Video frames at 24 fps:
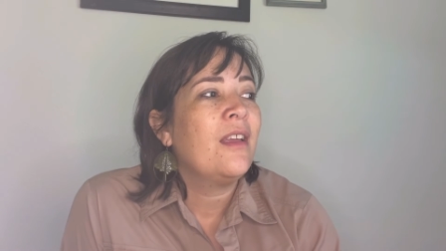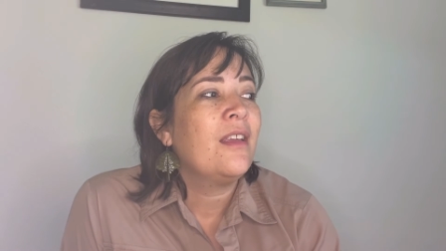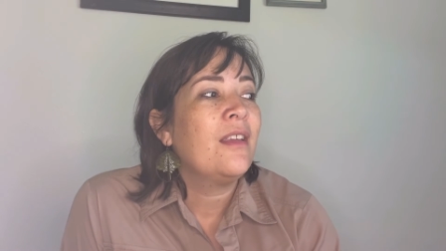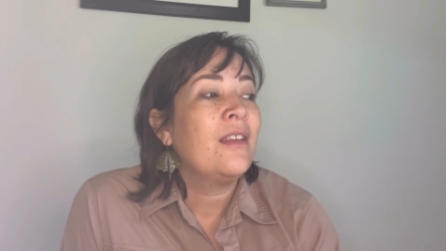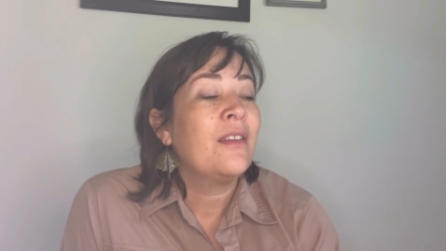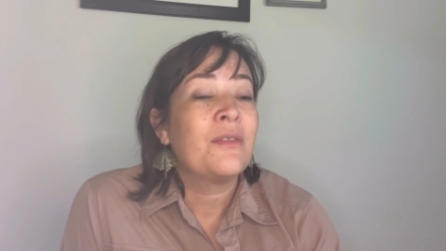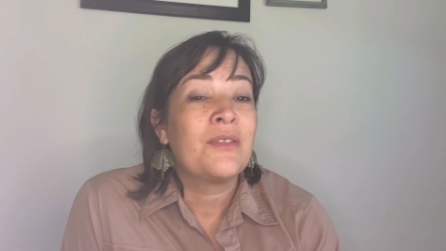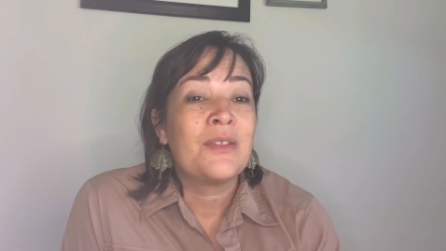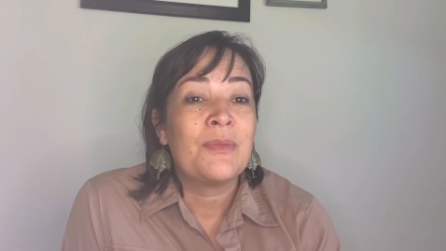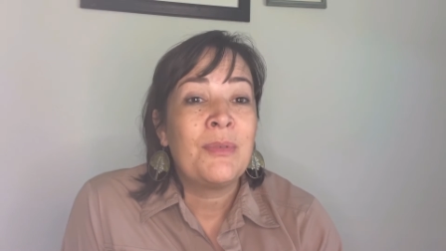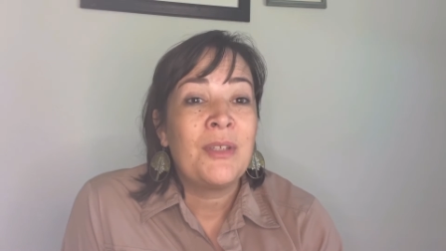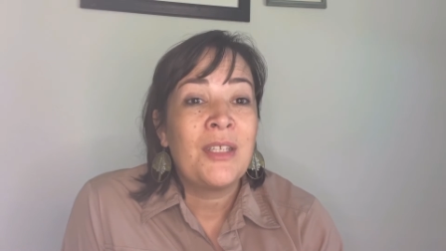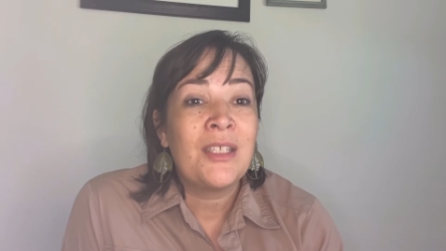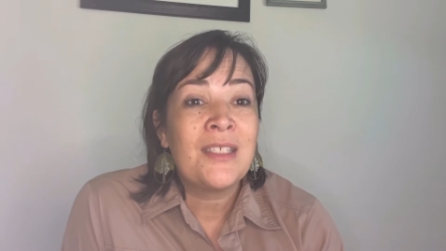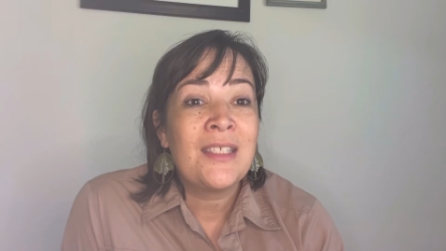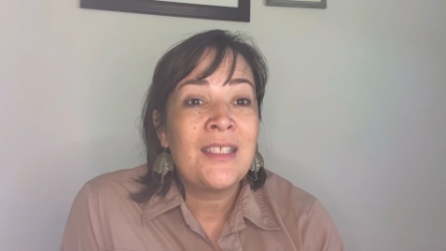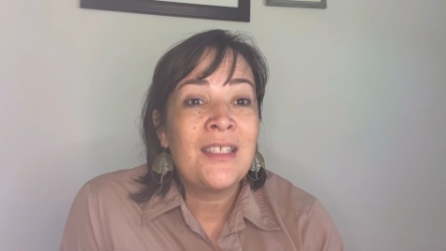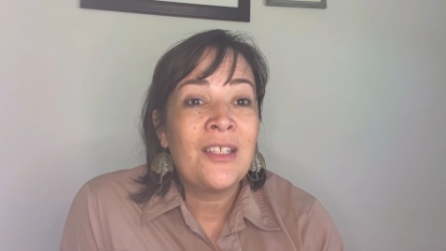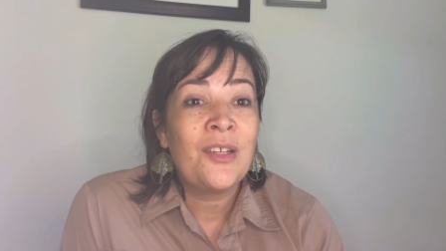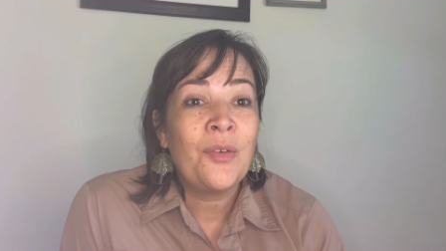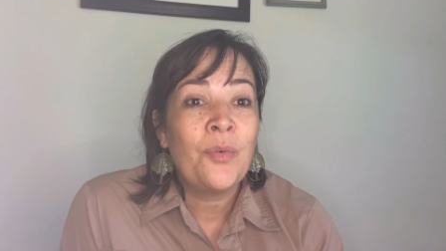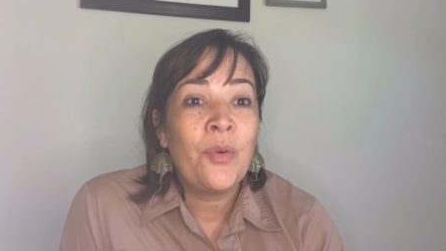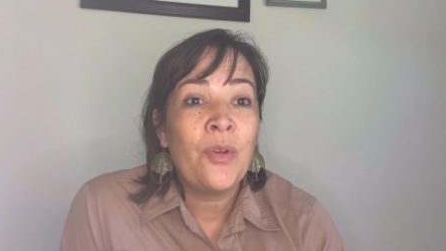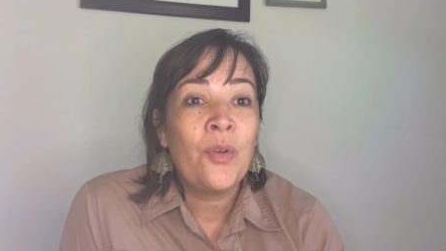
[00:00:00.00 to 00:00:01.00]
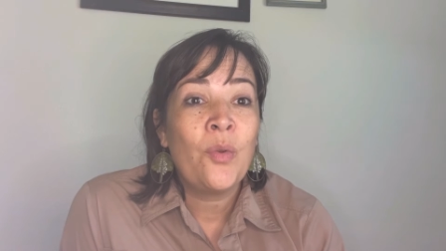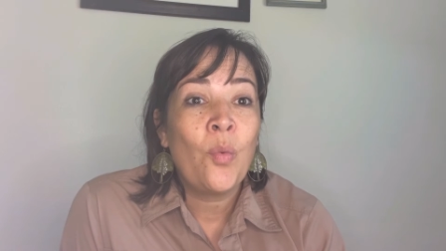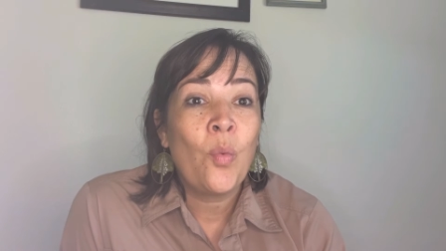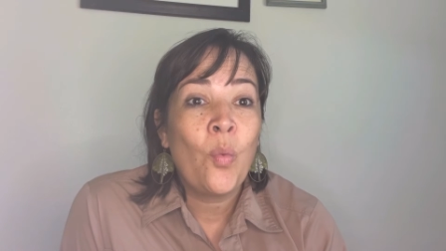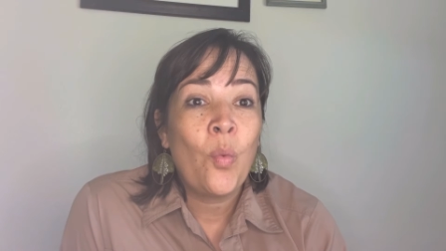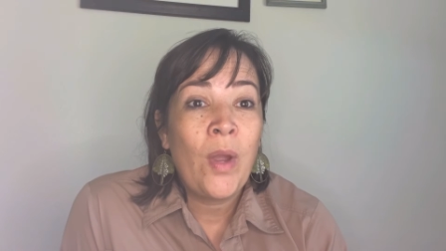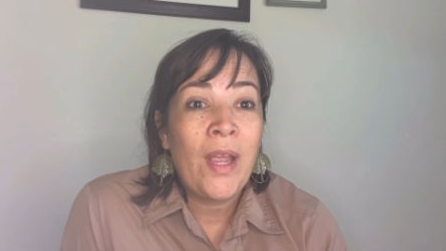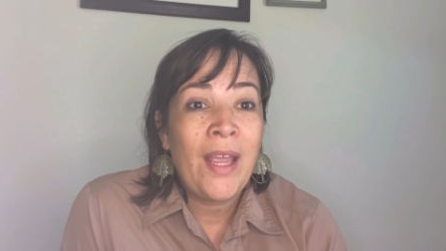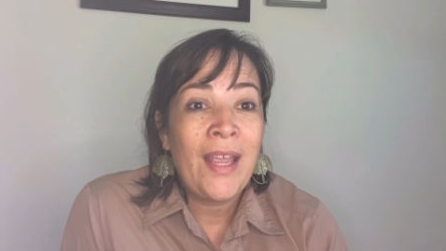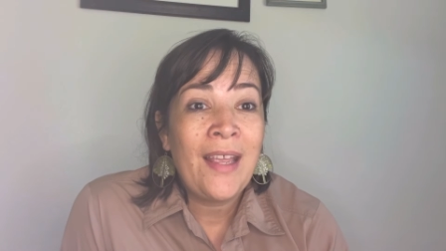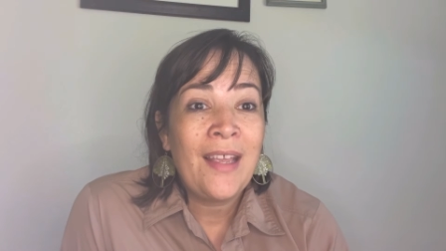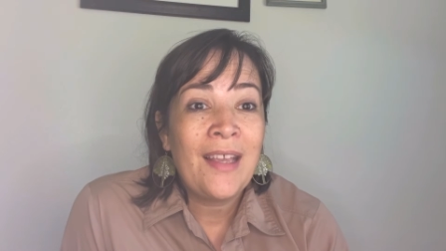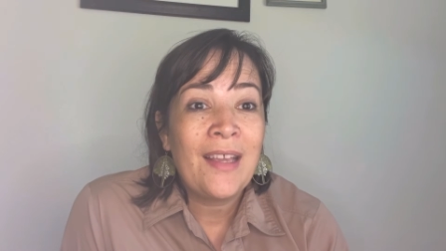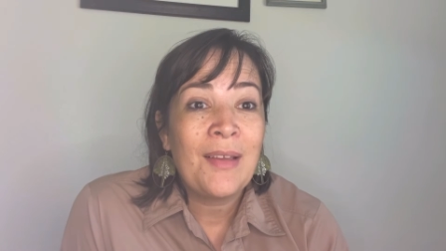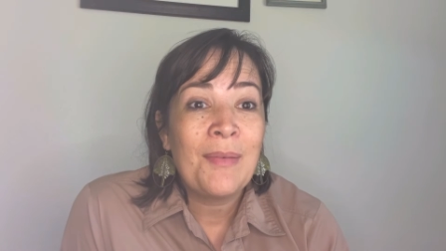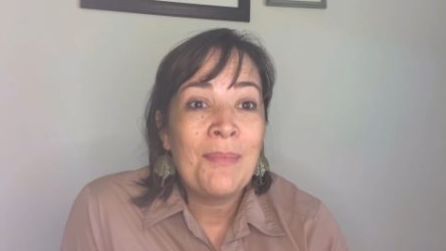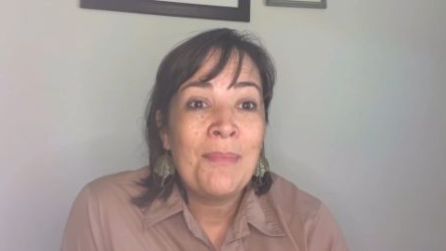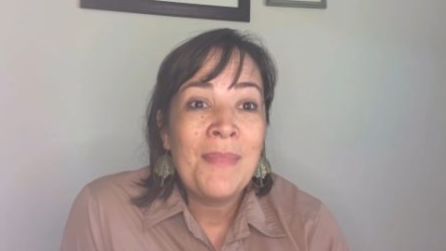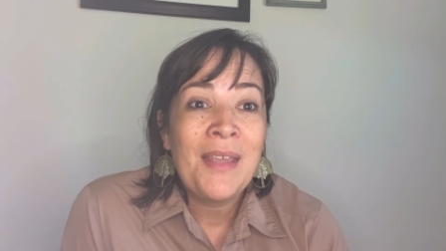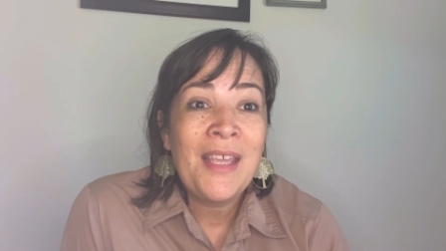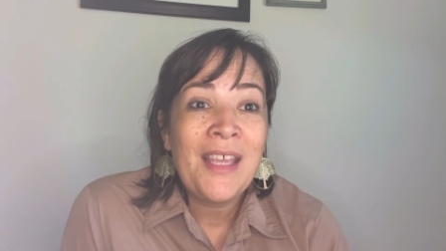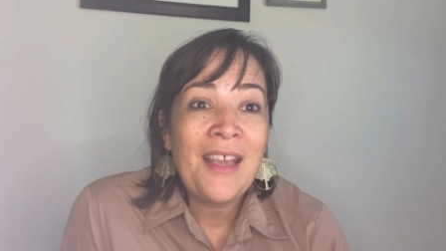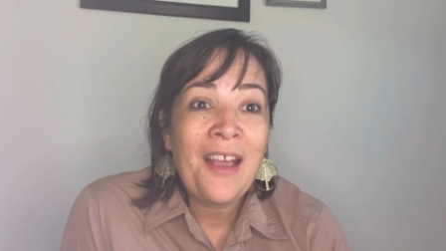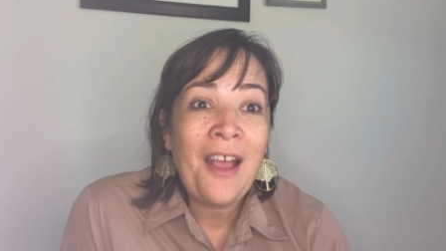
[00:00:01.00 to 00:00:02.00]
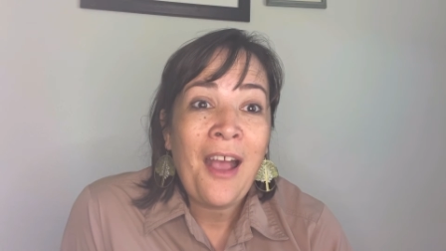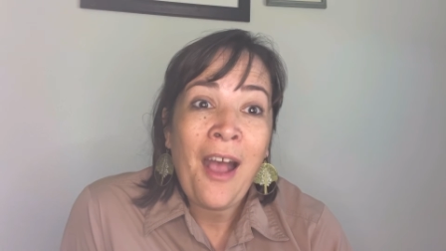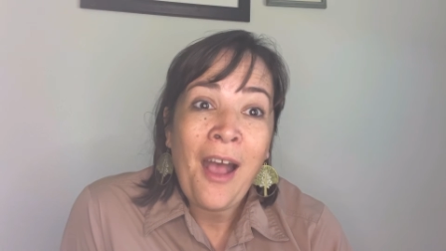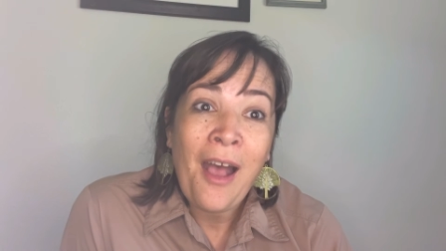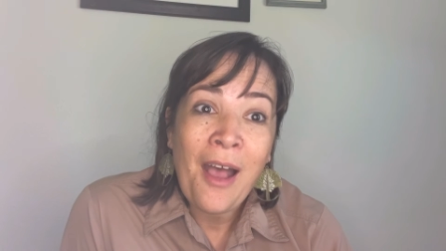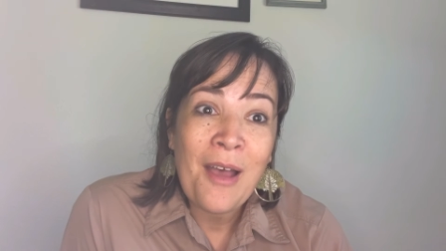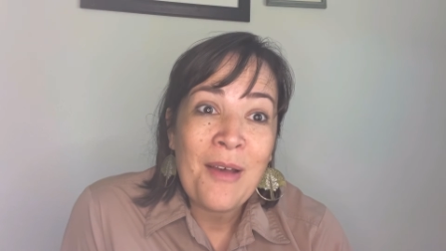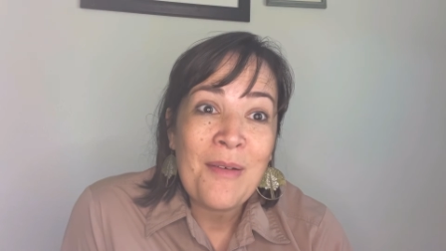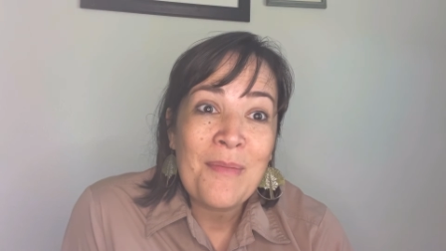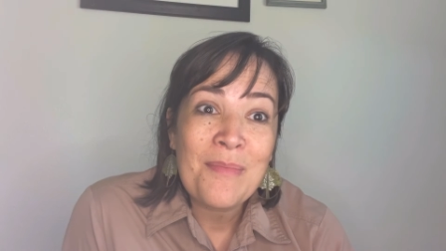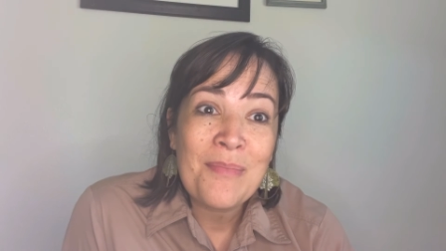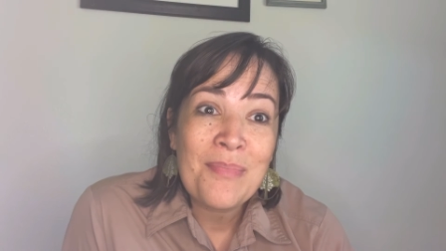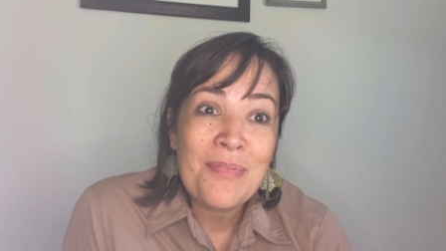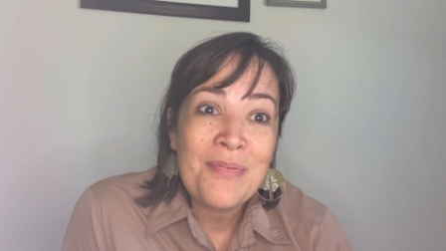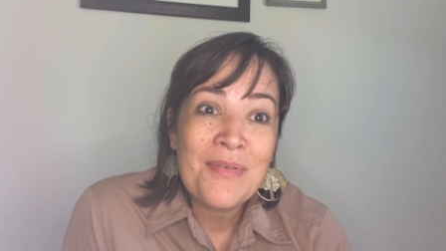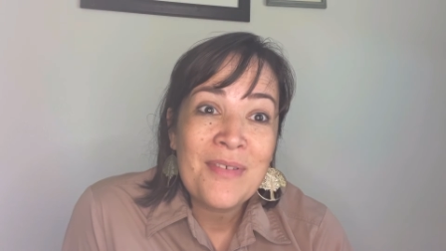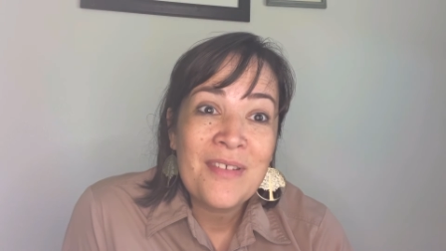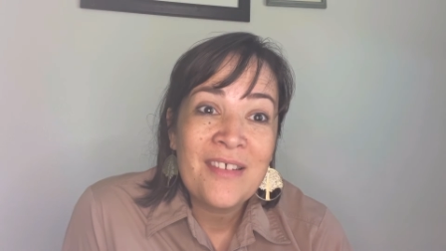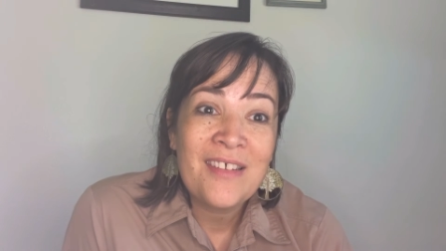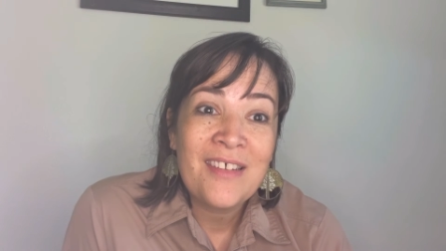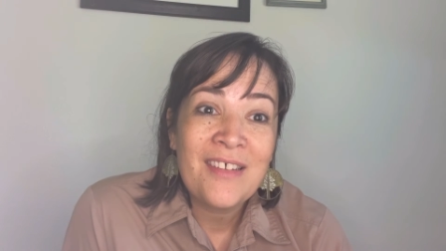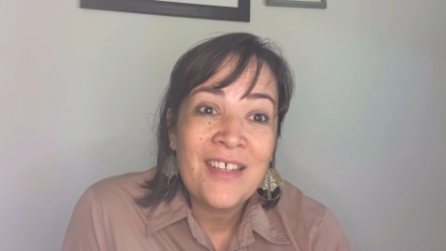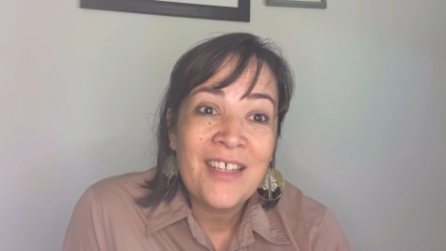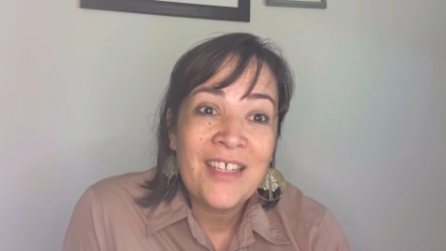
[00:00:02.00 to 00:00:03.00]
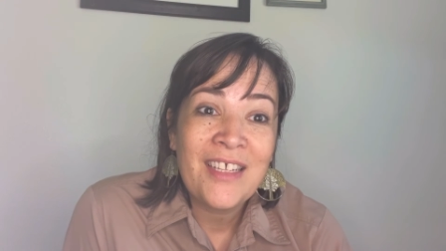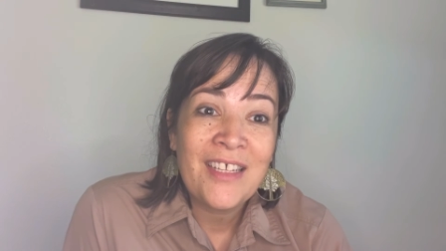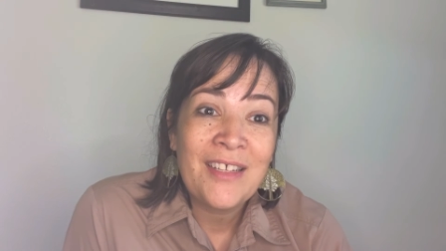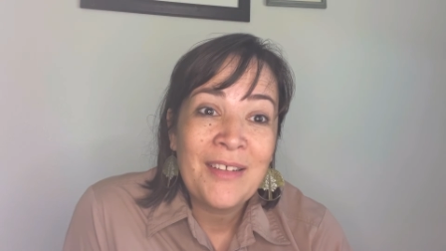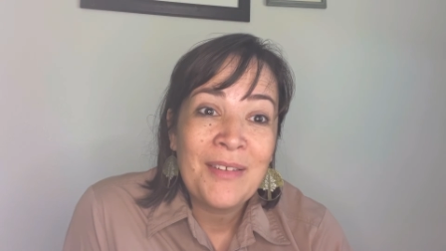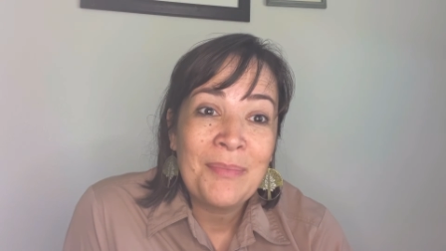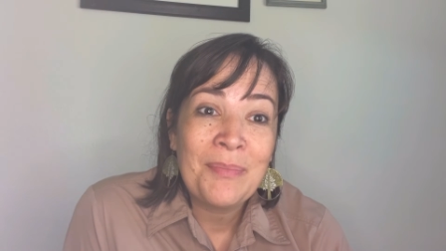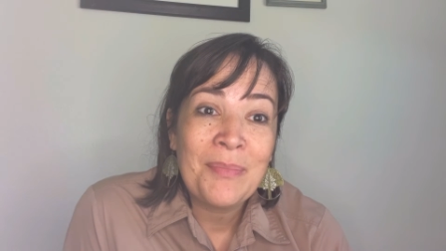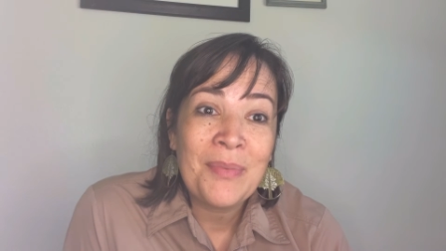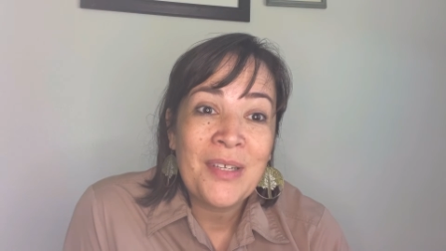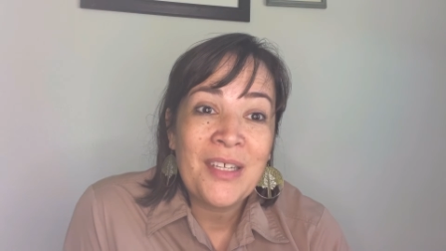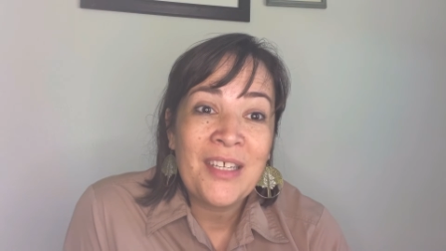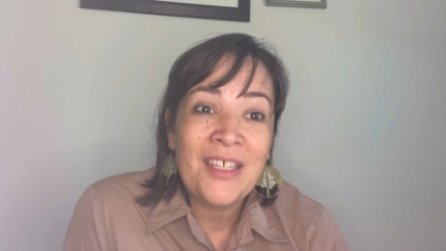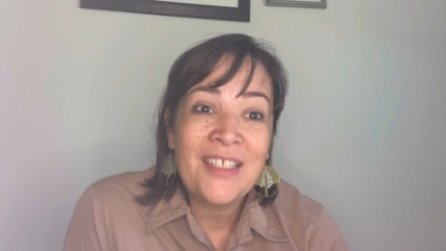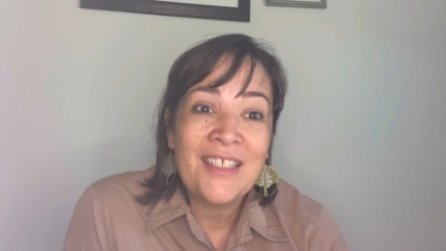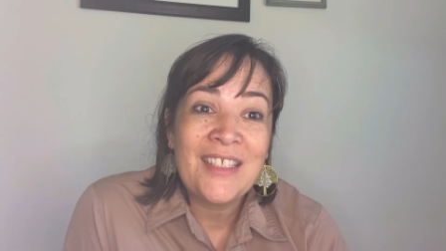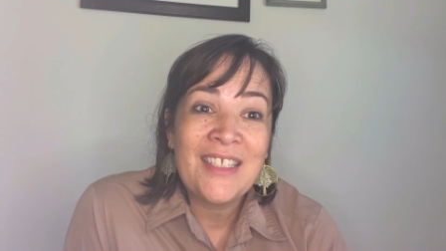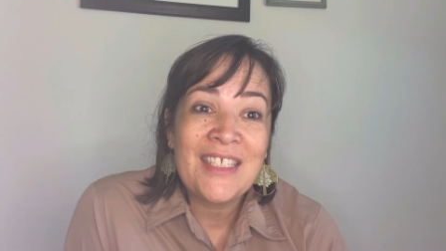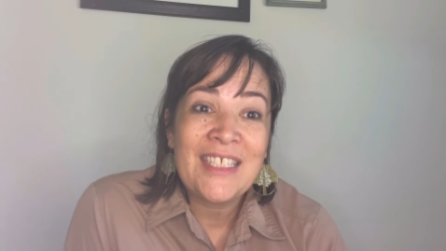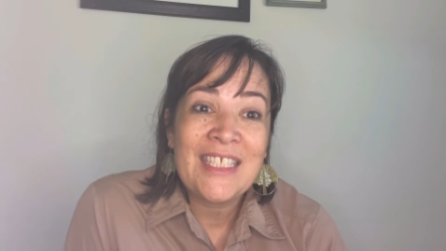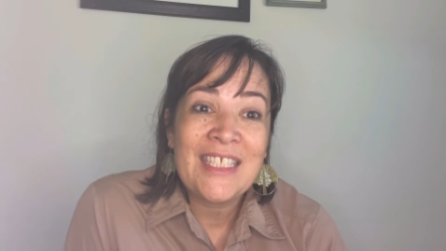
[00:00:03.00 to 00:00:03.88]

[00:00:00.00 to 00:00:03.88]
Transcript: it was because he didn't want to wake me up. But